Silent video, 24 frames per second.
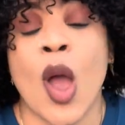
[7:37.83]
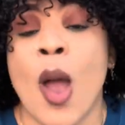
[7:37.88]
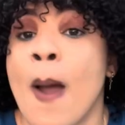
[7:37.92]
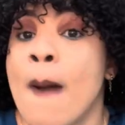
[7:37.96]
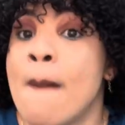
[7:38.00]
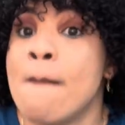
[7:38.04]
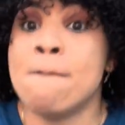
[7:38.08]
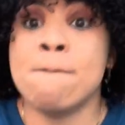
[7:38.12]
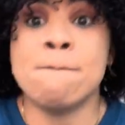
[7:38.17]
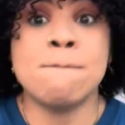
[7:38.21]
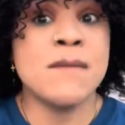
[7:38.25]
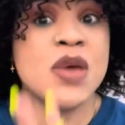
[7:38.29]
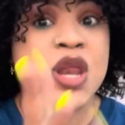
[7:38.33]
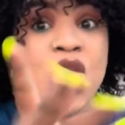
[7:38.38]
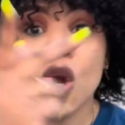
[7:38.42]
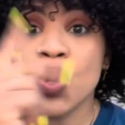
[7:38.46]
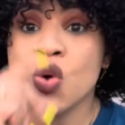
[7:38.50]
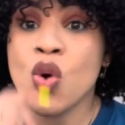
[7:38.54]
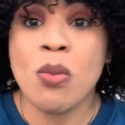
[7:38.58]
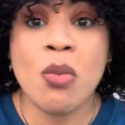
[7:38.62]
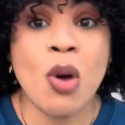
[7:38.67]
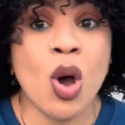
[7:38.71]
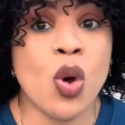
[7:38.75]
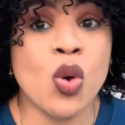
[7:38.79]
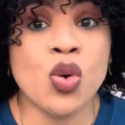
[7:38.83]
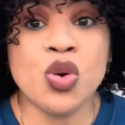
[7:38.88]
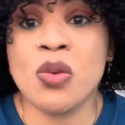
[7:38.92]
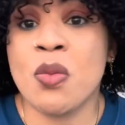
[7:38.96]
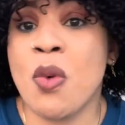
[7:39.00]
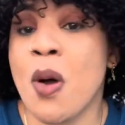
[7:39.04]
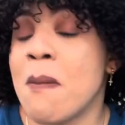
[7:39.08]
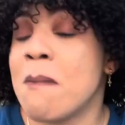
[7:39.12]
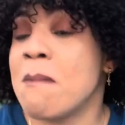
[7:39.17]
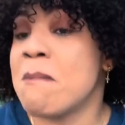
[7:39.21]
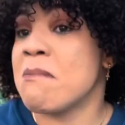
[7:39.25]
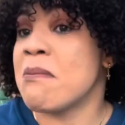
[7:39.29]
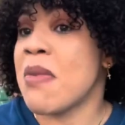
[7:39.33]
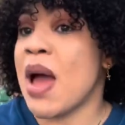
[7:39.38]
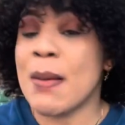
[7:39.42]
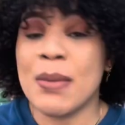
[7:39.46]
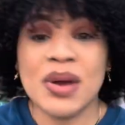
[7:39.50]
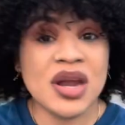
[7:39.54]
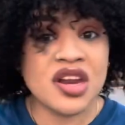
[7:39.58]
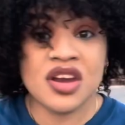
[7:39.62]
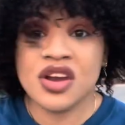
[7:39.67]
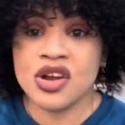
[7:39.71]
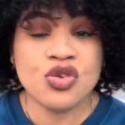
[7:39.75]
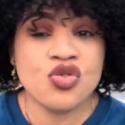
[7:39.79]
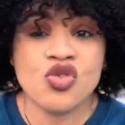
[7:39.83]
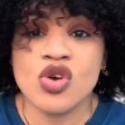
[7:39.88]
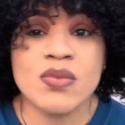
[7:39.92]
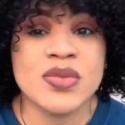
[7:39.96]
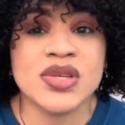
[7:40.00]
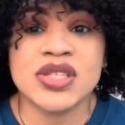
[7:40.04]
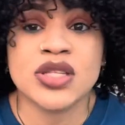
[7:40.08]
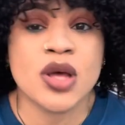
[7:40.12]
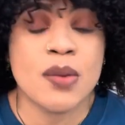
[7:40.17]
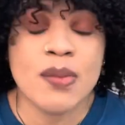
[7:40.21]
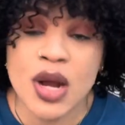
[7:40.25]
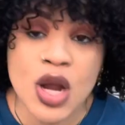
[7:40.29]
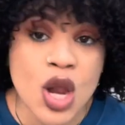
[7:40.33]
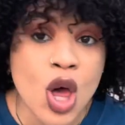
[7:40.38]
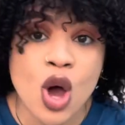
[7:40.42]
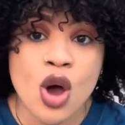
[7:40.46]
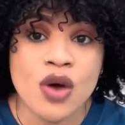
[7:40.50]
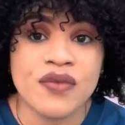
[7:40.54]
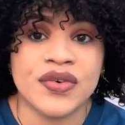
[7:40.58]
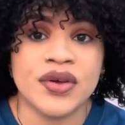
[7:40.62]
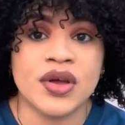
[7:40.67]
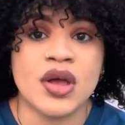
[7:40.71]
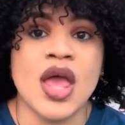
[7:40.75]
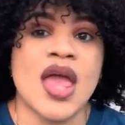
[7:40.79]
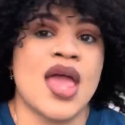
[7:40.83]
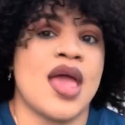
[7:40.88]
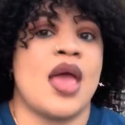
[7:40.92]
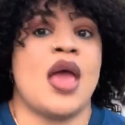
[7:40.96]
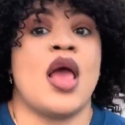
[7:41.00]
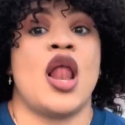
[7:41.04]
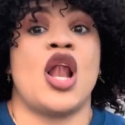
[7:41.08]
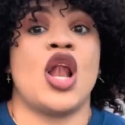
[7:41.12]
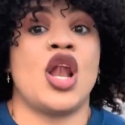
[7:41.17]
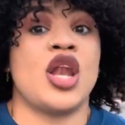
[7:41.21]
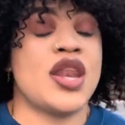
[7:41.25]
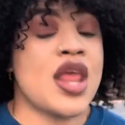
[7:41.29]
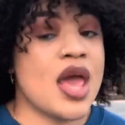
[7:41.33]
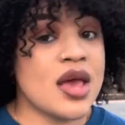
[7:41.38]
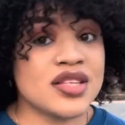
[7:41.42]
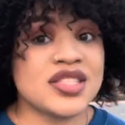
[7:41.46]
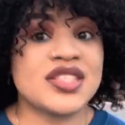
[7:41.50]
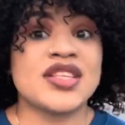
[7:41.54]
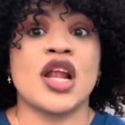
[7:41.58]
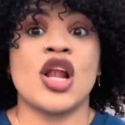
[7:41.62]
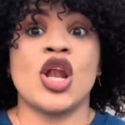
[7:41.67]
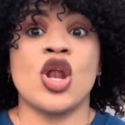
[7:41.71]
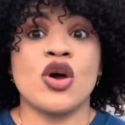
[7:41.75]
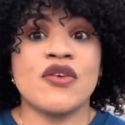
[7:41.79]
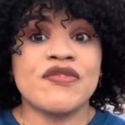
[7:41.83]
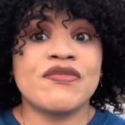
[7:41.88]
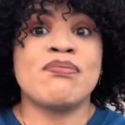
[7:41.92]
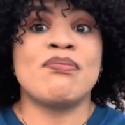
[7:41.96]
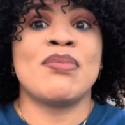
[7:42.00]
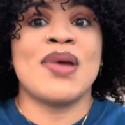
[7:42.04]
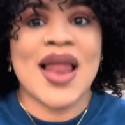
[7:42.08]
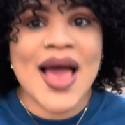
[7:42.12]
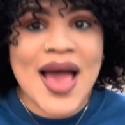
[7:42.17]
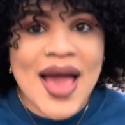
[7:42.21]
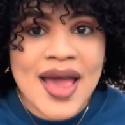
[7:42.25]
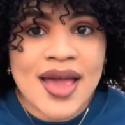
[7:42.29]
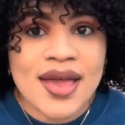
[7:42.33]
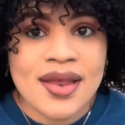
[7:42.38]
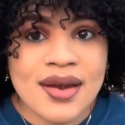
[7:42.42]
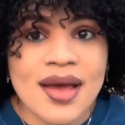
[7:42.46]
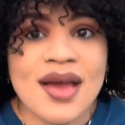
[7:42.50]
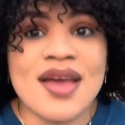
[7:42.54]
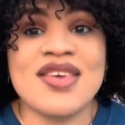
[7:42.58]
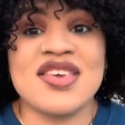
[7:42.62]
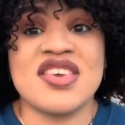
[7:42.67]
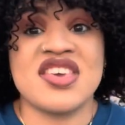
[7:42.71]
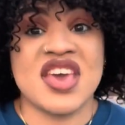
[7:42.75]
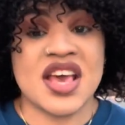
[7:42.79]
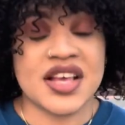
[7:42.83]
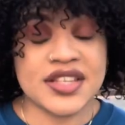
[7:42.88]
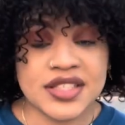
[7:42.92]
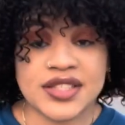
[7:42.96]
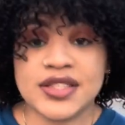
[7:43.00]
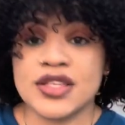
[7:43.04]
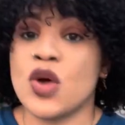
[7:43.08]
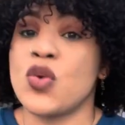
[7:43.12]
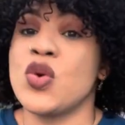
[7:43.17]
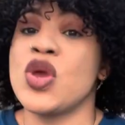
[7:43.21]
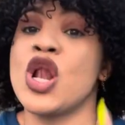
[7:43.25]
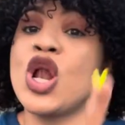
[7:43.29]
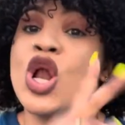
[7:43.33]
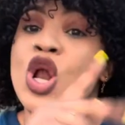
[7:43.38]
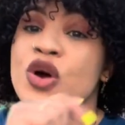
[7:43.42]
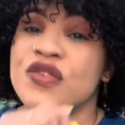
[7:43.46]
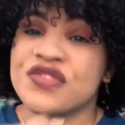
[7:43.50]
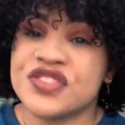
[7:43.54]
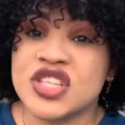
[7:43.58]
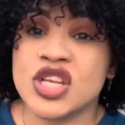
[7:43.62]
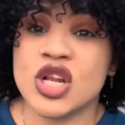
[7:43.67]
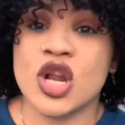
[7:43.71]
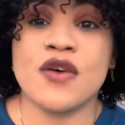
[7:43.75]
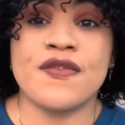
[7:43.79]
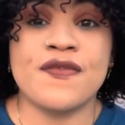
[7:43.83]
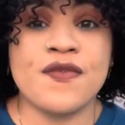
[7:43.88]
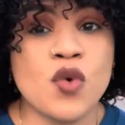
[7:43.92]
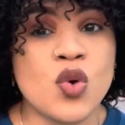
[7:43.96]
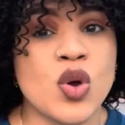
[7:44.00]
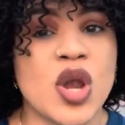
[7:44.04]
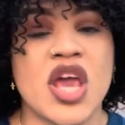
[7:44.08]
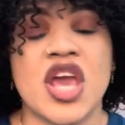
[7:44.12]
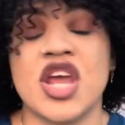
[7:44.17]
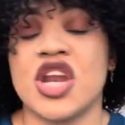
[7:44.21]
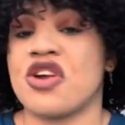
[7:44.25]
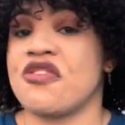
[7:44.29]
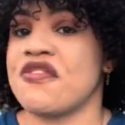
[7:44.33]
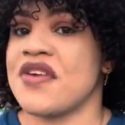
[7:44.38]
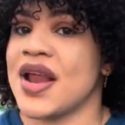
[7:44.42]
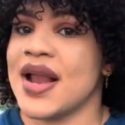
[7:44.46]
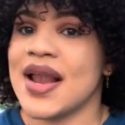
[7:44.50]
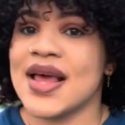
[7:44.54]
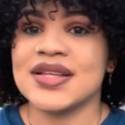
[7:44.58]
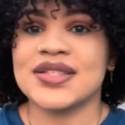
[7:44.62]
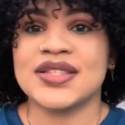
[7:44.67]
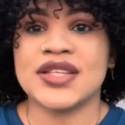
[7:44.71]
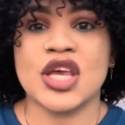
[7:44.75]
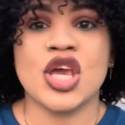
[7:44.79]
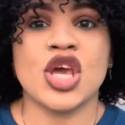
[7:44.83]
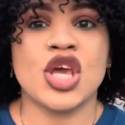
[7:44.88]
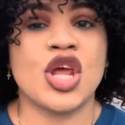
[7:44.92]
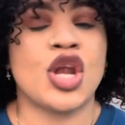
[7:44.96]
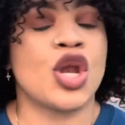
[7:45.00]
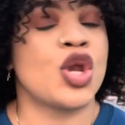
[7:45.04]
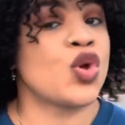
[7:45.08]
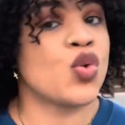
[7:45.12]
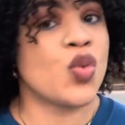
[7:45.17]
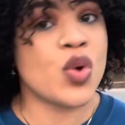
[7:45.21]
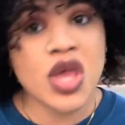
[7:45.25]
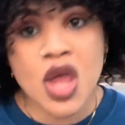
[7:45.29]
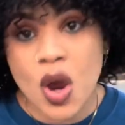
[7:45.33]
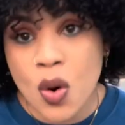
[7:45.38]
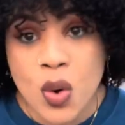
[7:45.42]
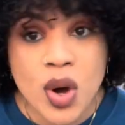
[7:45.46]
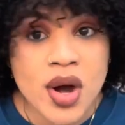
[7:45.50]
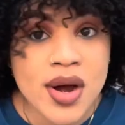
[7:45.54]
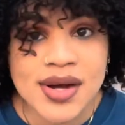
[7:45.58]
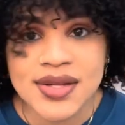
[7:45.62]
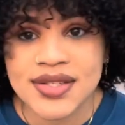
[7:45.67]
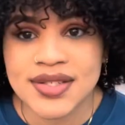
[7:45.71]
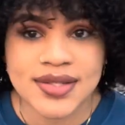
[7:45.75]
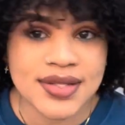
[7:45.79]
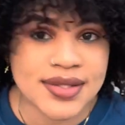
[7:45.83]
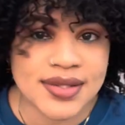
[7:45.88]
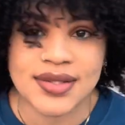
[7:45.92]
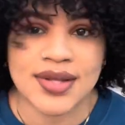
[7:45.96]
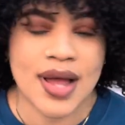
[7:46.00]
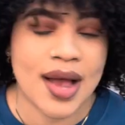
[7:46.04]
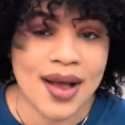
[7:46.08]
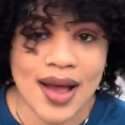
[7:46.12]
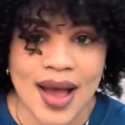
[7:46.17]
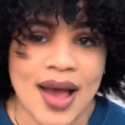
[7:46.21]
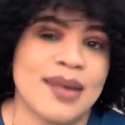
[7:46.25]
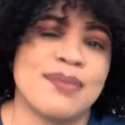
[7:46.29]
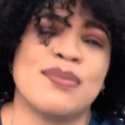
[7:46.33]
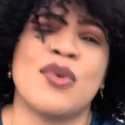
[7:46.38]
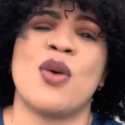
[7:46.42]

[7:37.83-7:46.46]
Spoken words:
Me no know about uno, but my mother no grow me some love. They say love blind. Yes, yeah, we love till a fool. And I realize say you know your words, sister God.